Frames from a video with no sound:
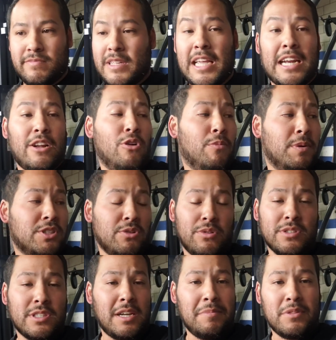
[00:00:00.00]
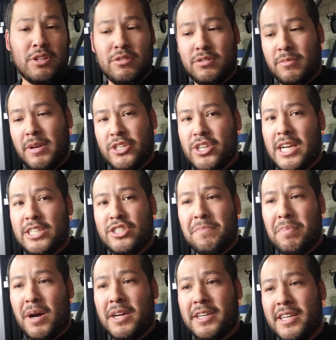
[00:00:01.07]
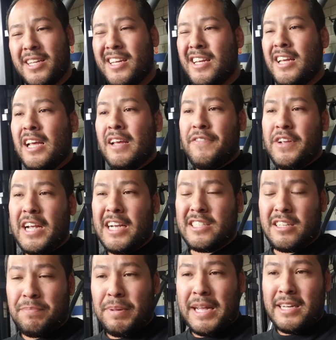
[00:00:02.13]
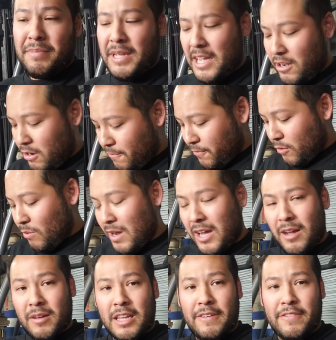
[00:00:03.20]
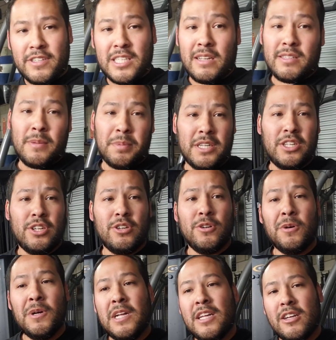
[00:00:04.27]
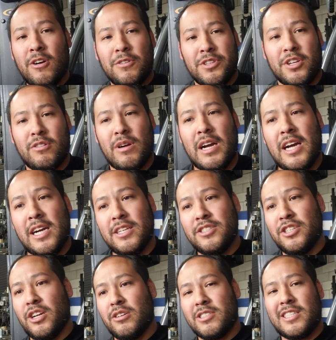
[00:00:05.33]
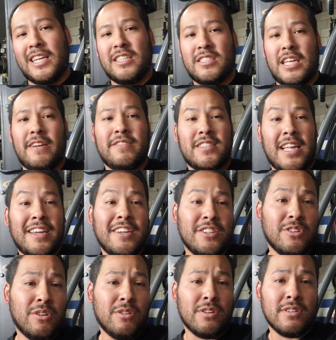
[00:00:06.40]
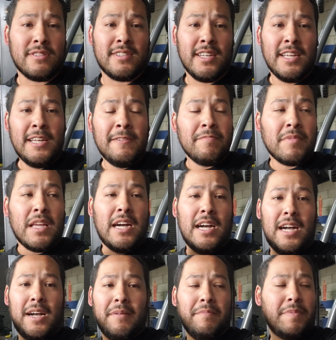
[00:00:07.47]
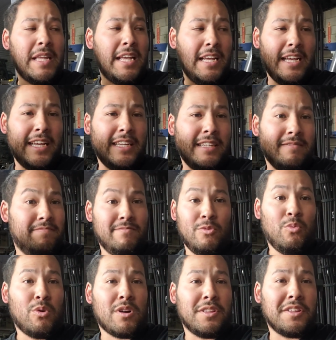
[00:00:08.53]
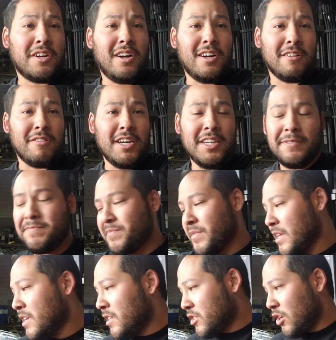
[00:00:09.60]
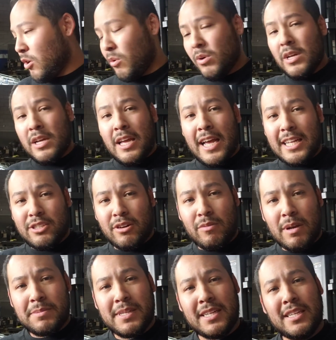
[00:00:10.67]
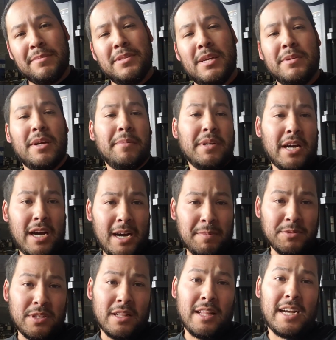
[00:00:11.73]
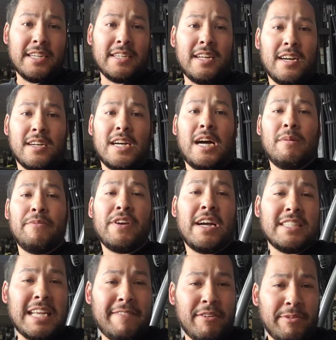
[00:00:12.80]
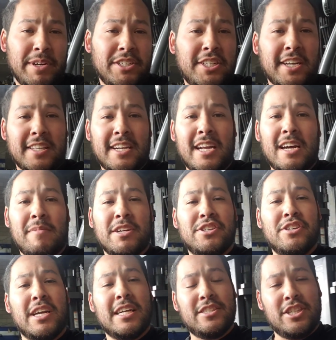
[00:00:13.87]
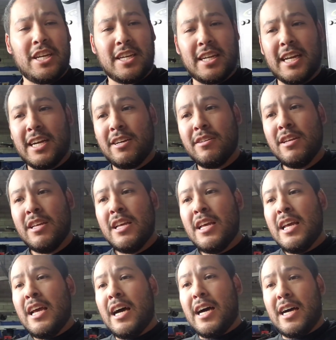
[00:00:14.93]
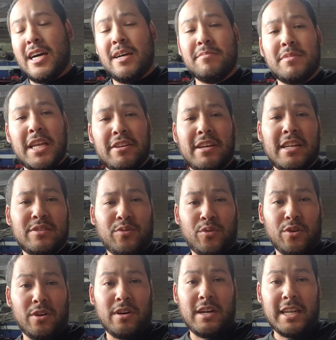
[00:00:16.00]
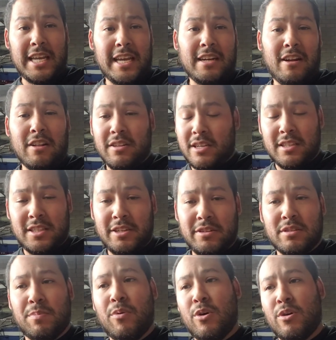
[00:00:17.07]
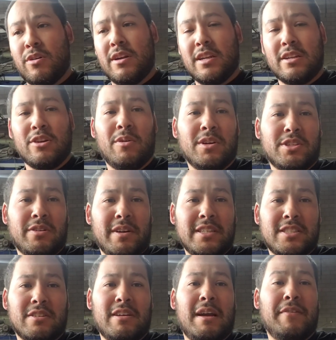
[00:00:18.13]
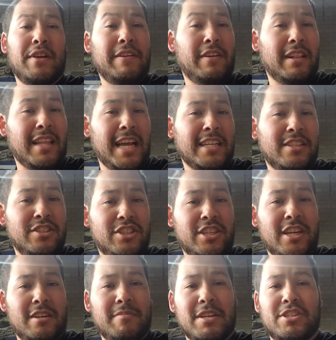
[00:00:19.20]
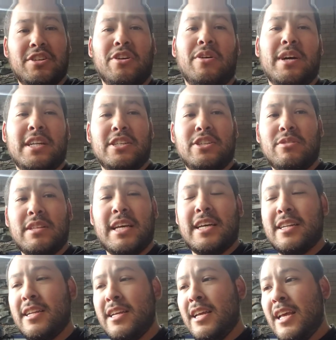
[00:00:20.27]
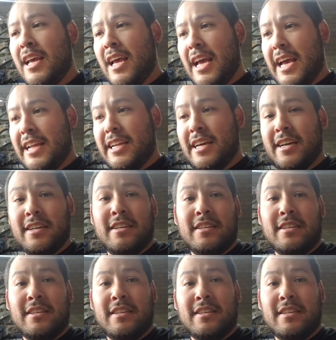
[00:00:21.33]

got a whole bunch of orders coming through. So make sure you guys jump on it if you guys can plan to be at home for a while, give yourself something to do, go in the garage, you know, stay safe, stay indoors, um, and work on the car, right? So head to our website, www.hopposonline.com. If you guys haven't already checked it out, make sure you guys check it out. Um, thank you guys for, again, all the continued support. Go onto our Instagram. If you haven't liked and shared, make sure you go ahead and do that. And uh,